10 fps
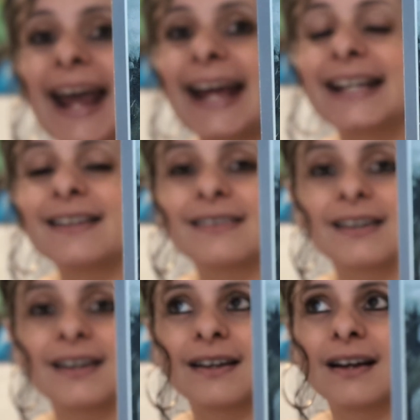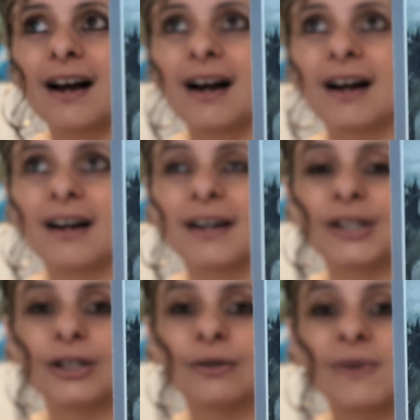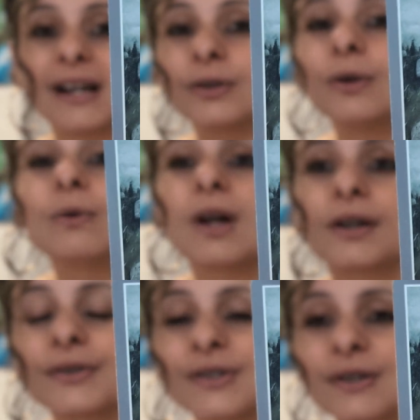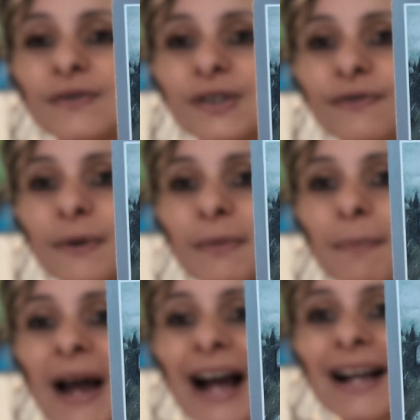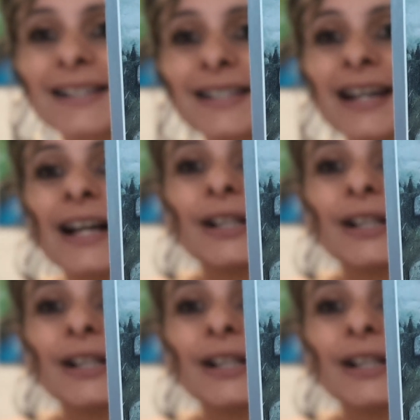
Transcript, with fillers: anything, uh, you know, that no longer serves you from the past.